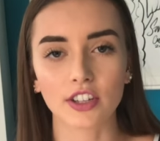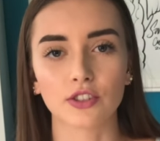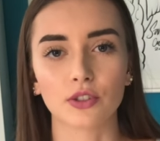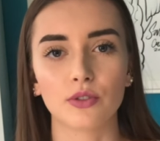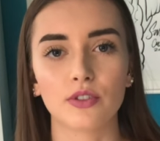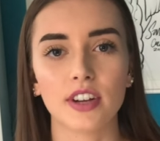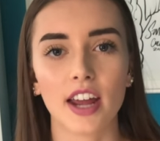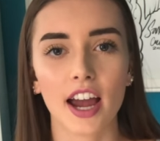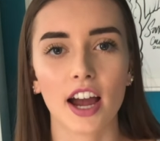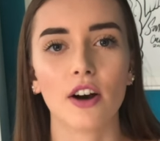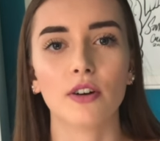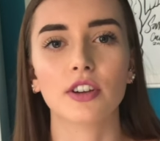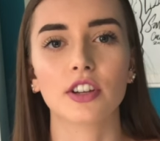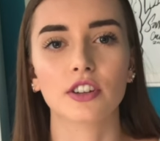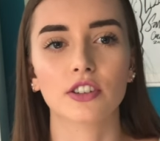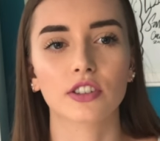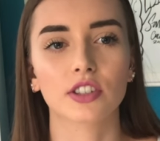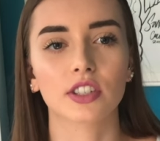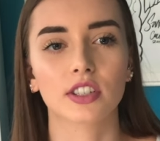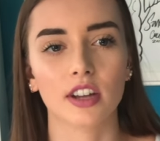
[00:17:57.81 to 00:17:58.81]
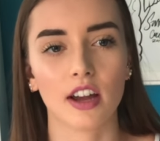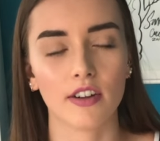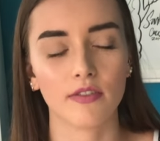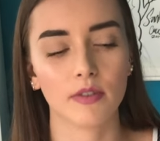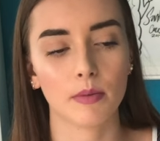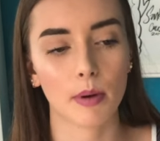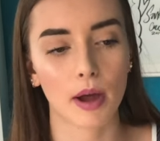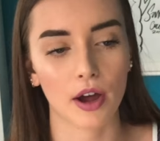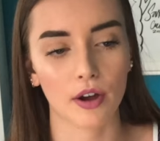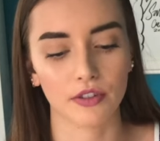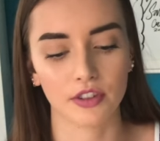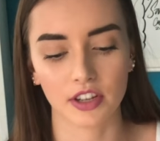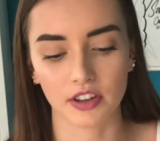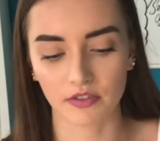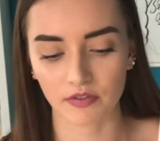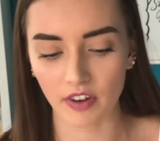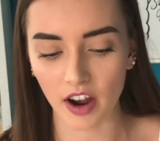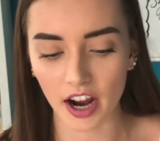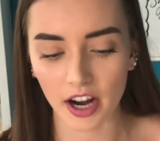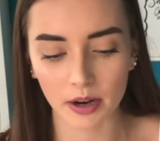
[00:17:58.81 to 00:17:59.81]
so now here's stuff about the
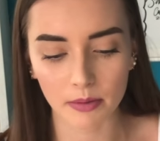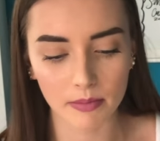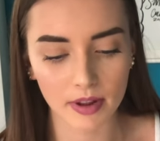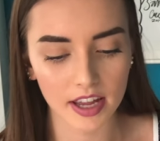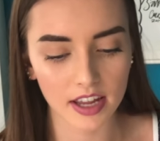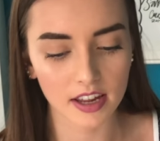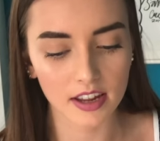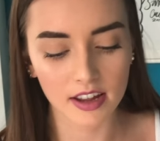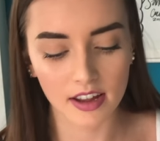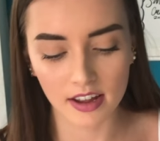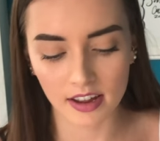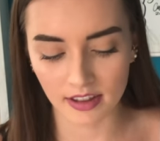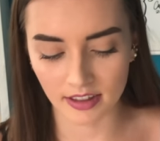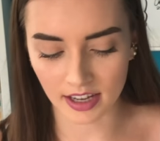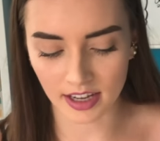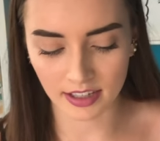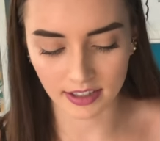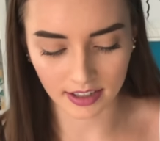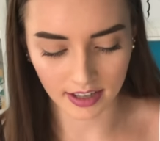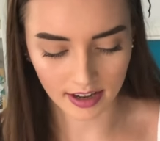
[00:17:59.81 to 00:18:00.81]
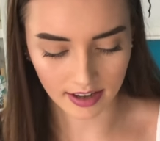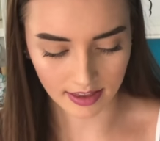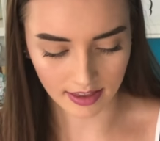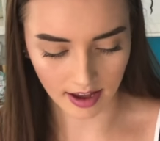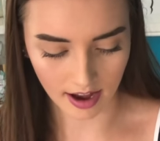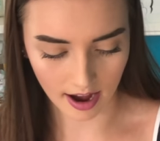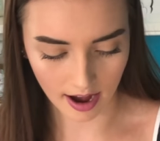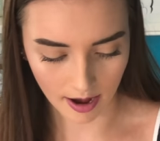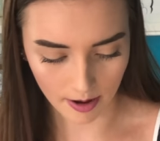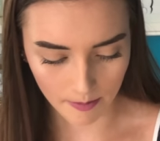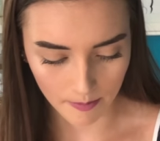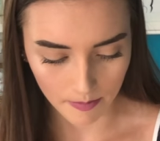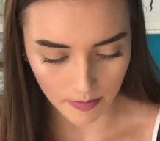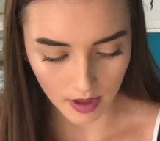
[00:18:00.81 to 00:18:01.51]
environment, things like that.